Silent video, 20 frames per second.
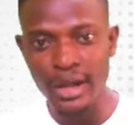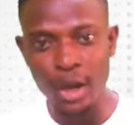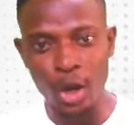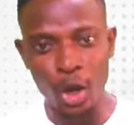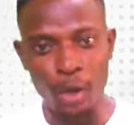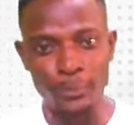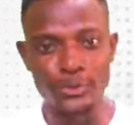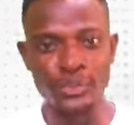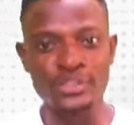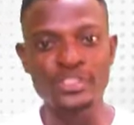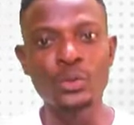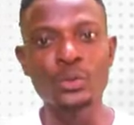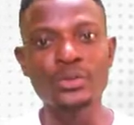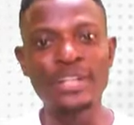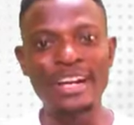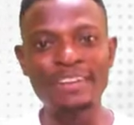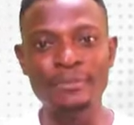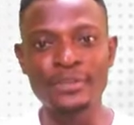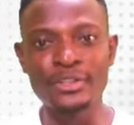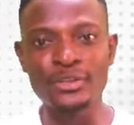Option C would
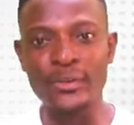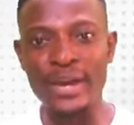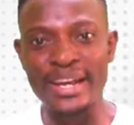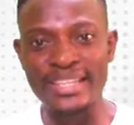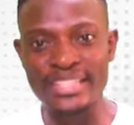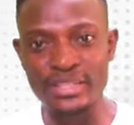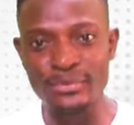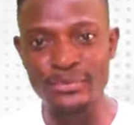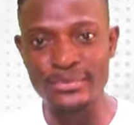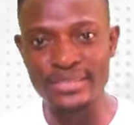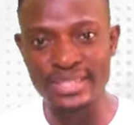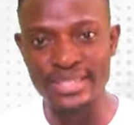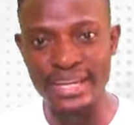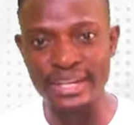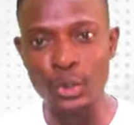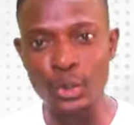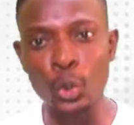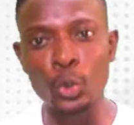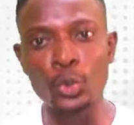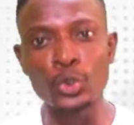have been right if we said
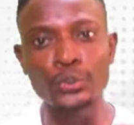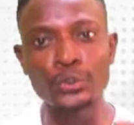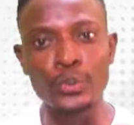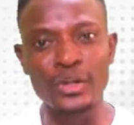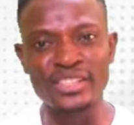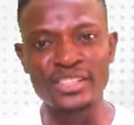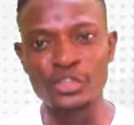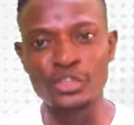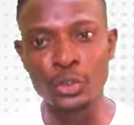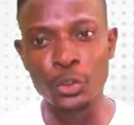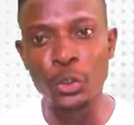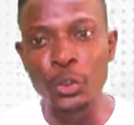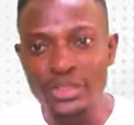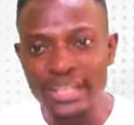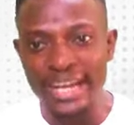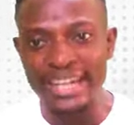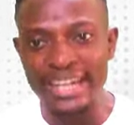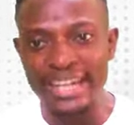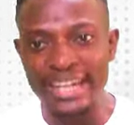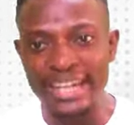Olu brought his clothes
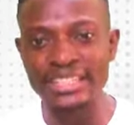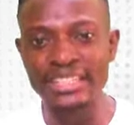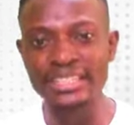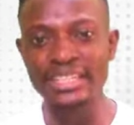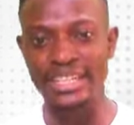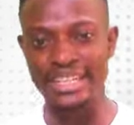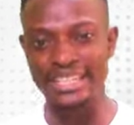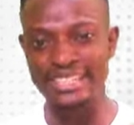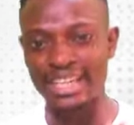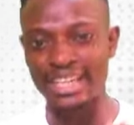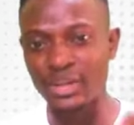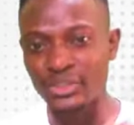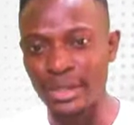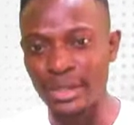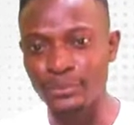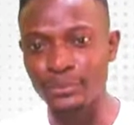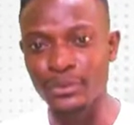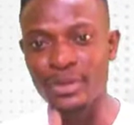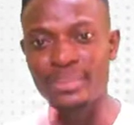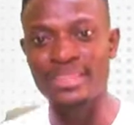and his
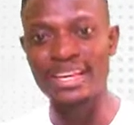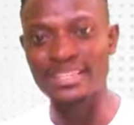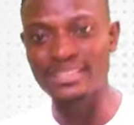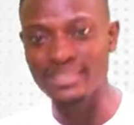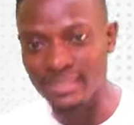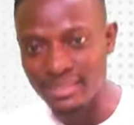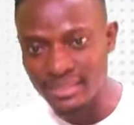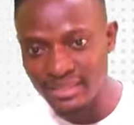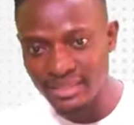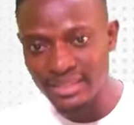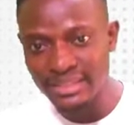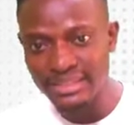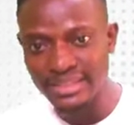elder brothers.